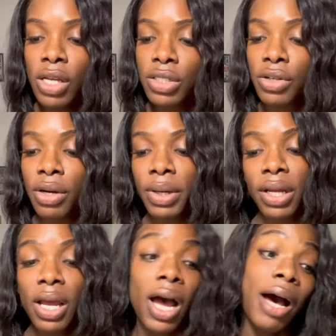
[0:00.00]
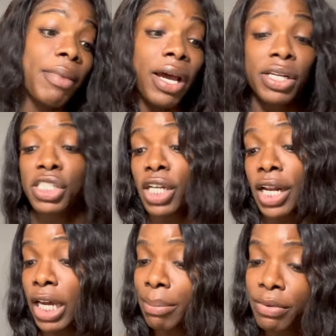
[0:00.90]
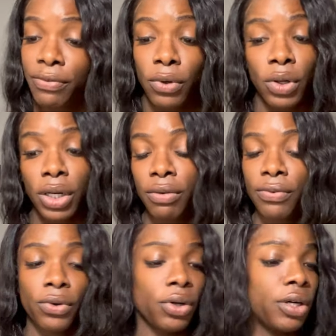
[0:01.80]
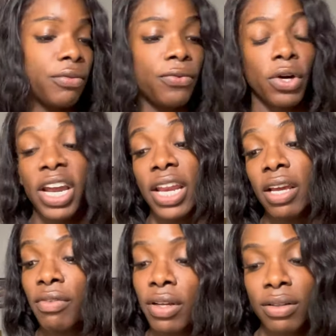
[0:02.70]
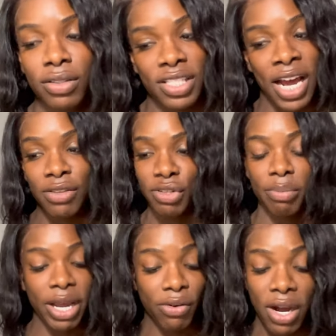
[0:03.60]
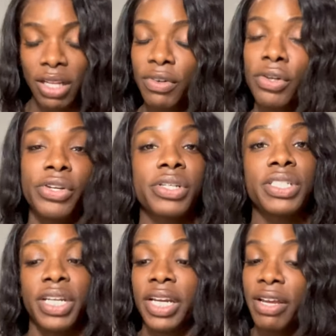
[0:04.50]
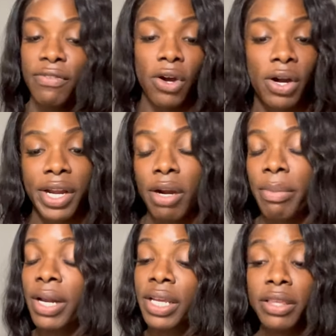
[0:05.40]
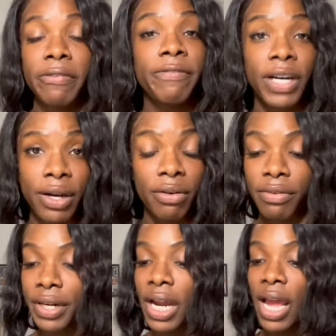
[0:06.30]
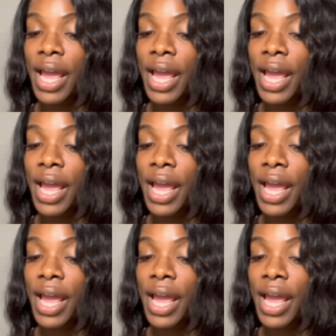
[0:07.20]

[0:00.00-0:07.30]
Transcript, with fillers: So you know what? I'm not gonna shut up for for for any of the sounds in the background. I live in New York City. If y'all care about it, get the fuck over it.